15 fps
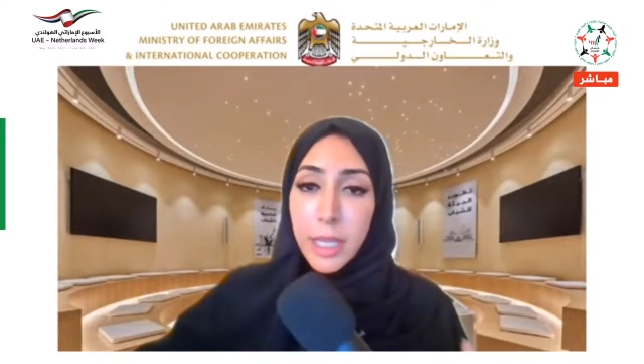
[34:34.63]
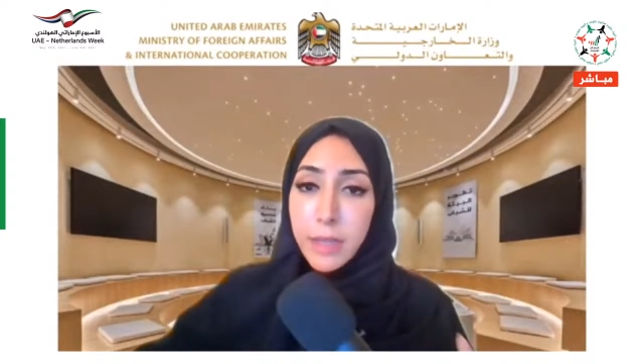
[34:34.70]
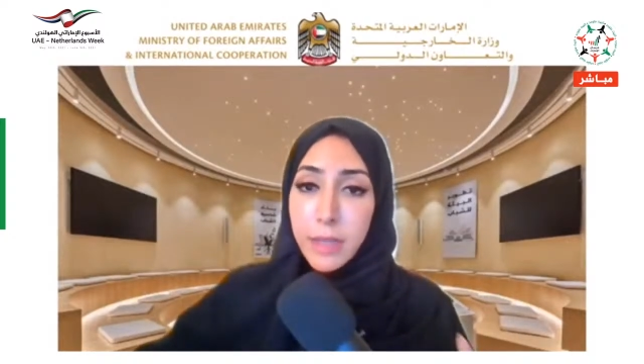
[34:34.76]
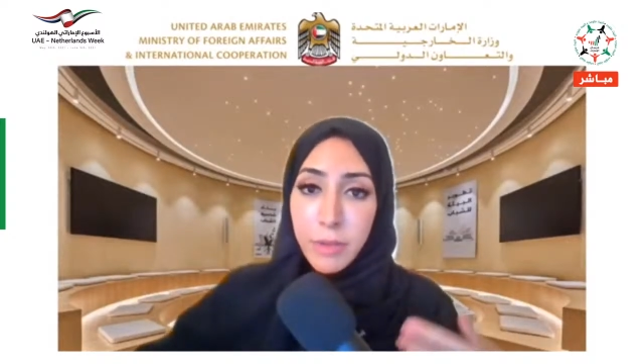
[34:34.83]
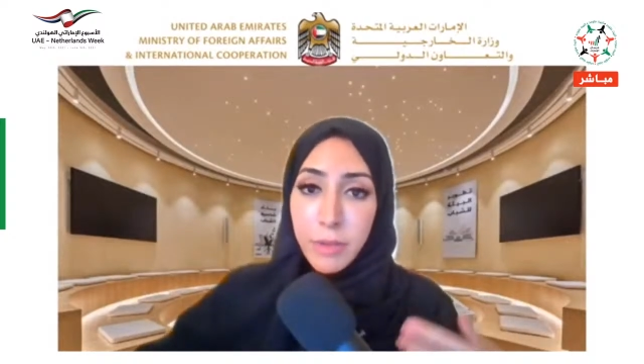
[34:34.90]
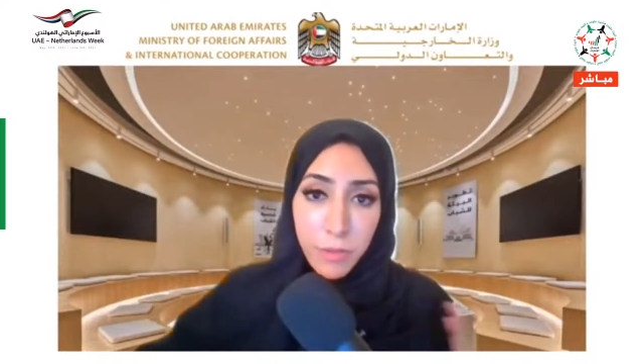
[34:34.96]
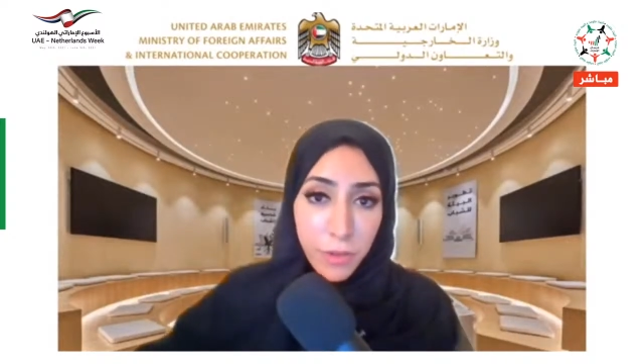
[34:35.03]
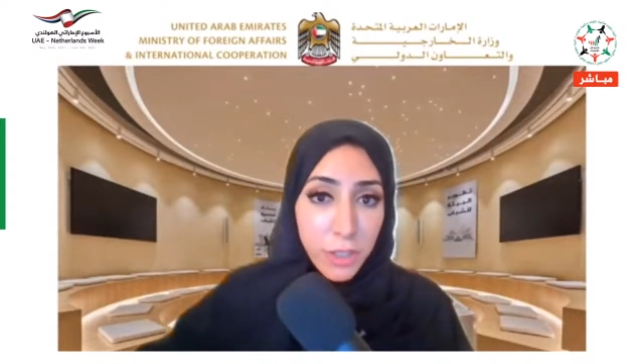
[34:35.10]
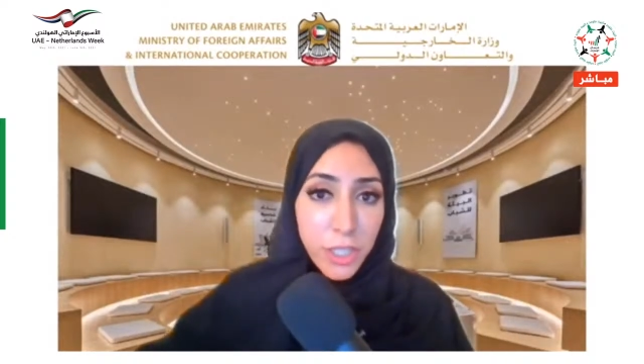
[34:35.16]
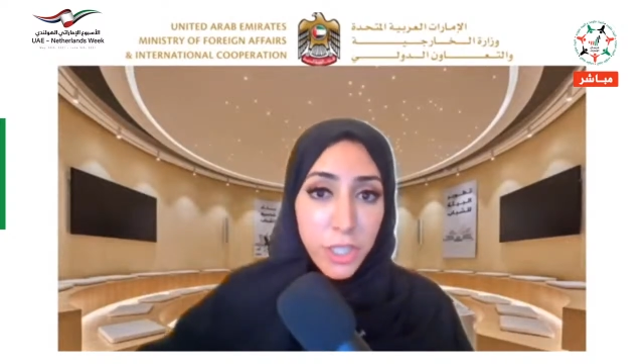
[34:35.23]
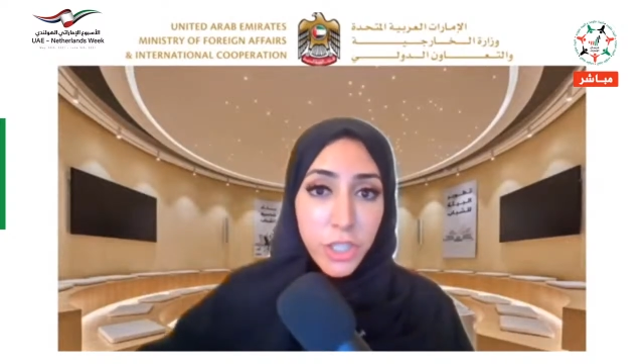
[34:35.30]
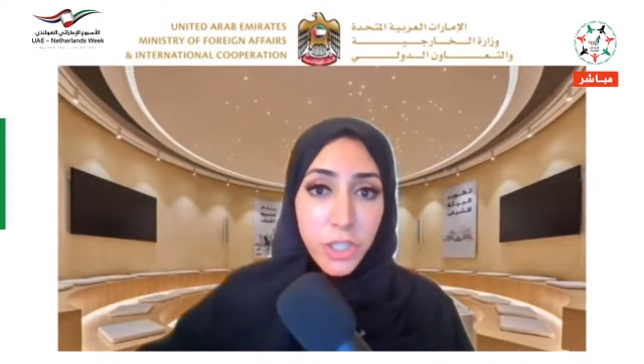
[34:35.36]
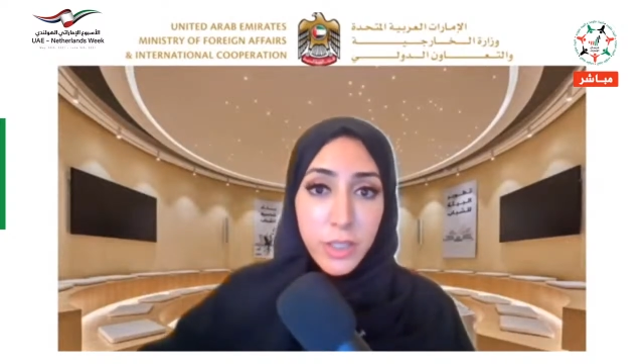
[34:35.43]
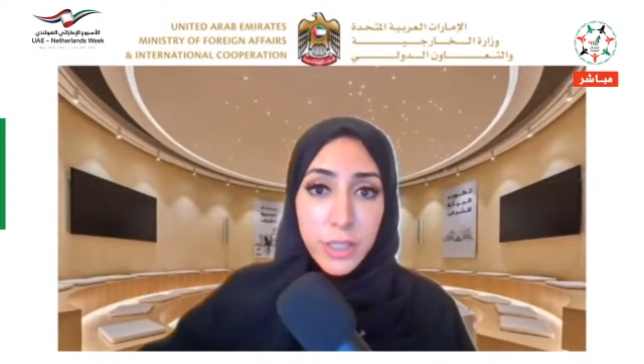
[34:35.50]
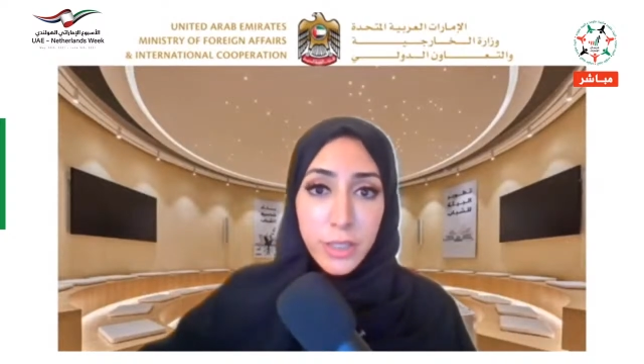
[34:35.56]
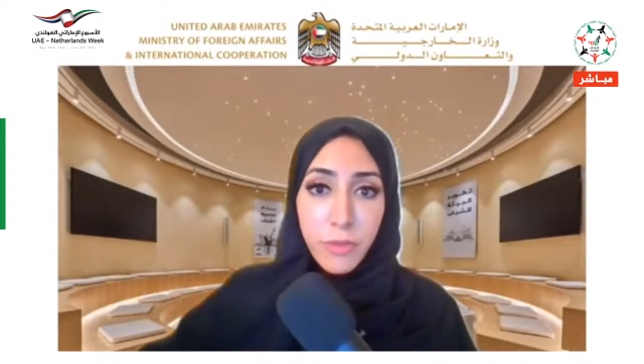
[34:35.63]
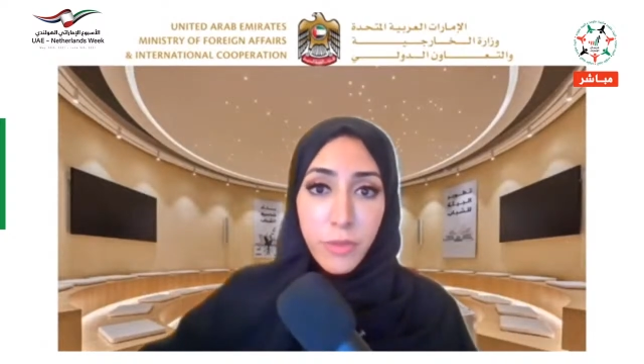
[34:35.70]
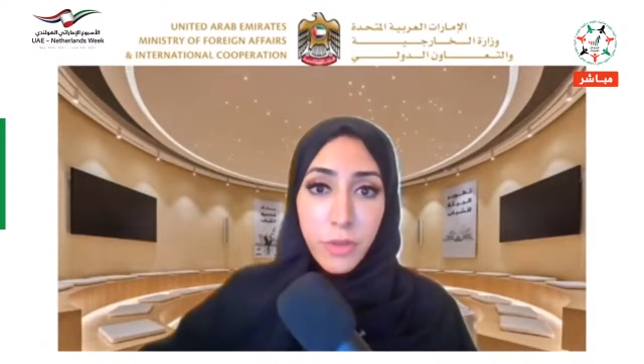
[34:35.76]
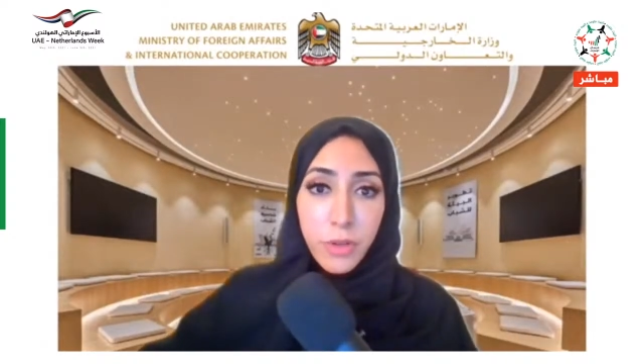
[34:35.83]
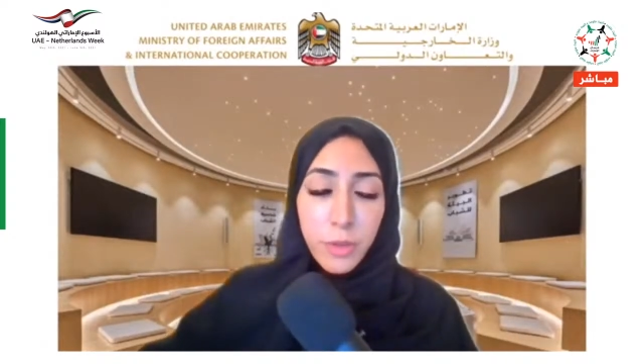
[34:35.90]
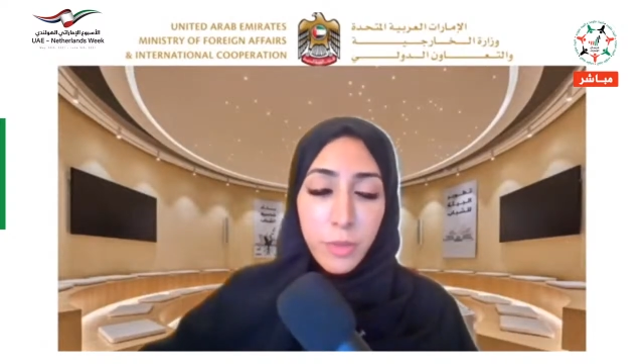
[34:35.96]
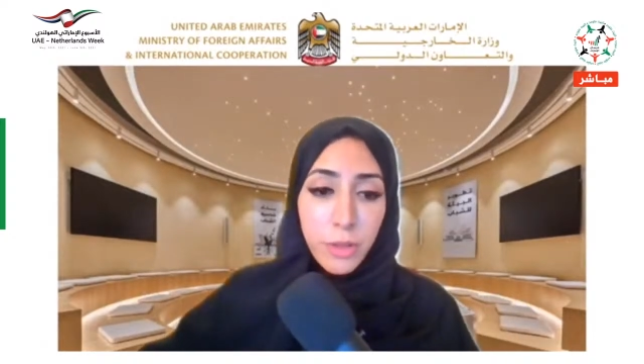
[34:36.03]
Even furniture is
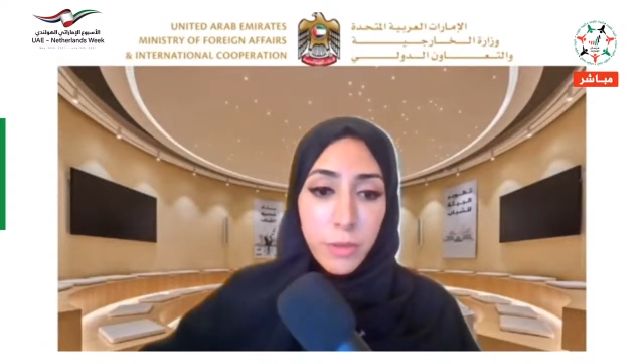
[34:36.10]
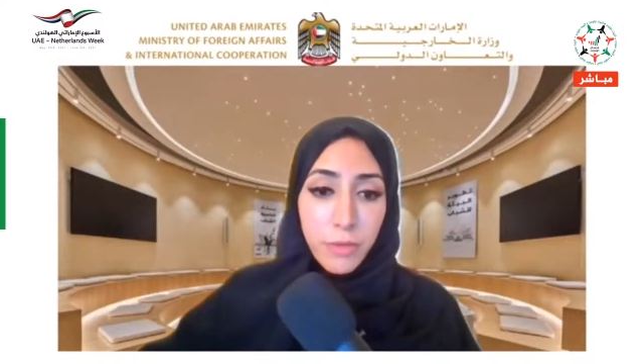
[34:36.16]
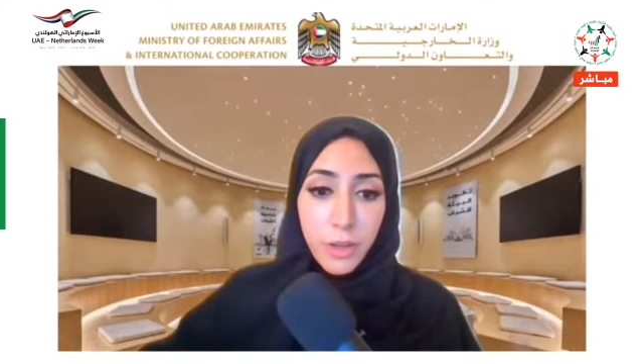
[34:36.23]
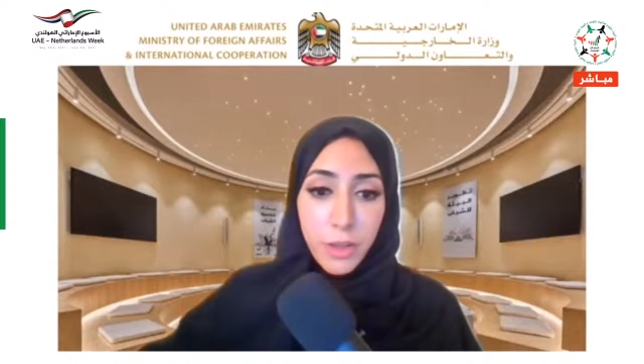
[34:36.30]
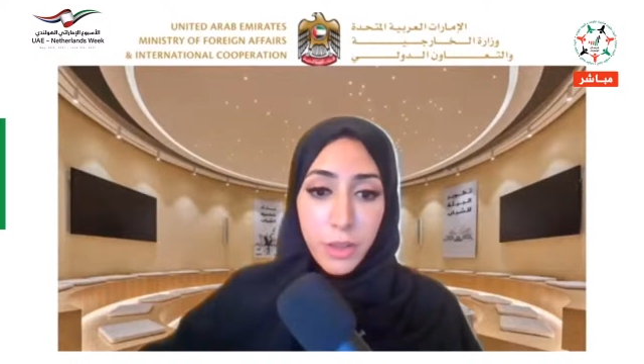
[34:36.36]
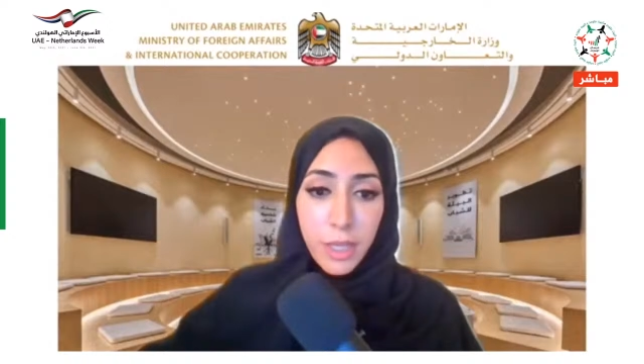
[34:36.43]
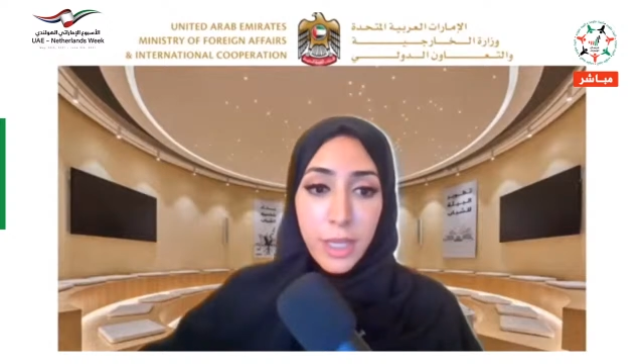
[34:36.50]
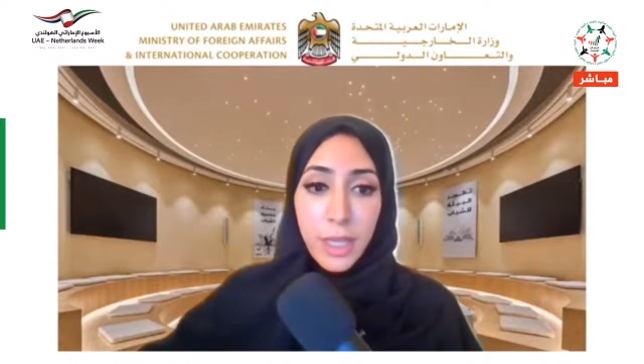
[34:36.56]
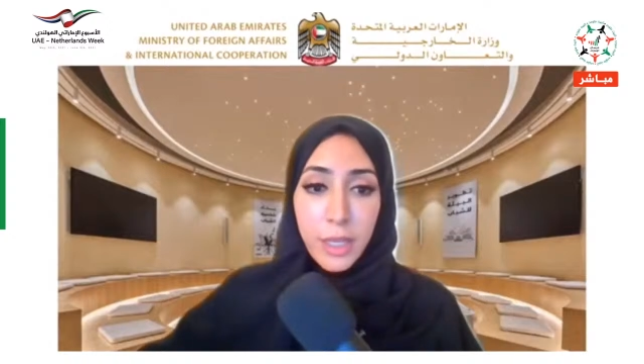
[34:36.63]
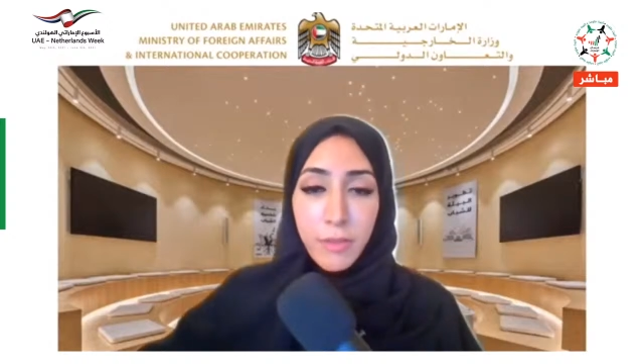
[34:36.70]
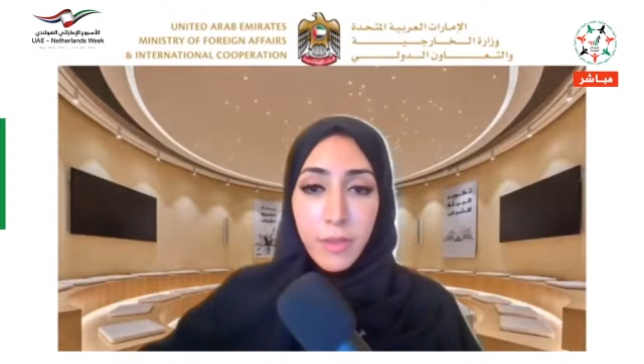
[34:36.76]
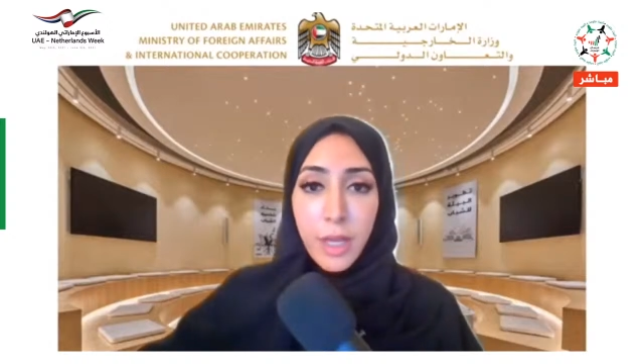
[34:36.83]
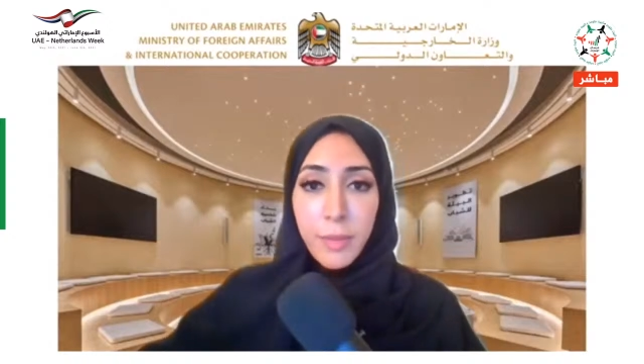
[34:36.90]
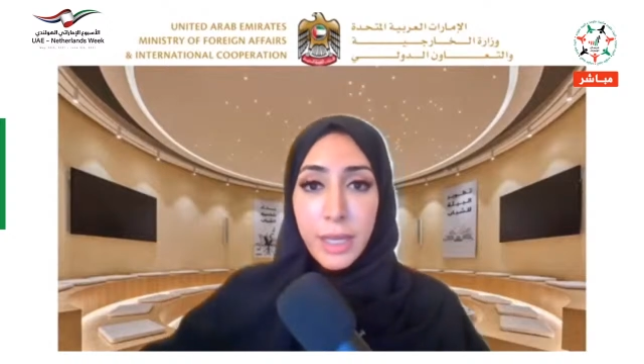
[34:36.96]
affordable if you're thinking of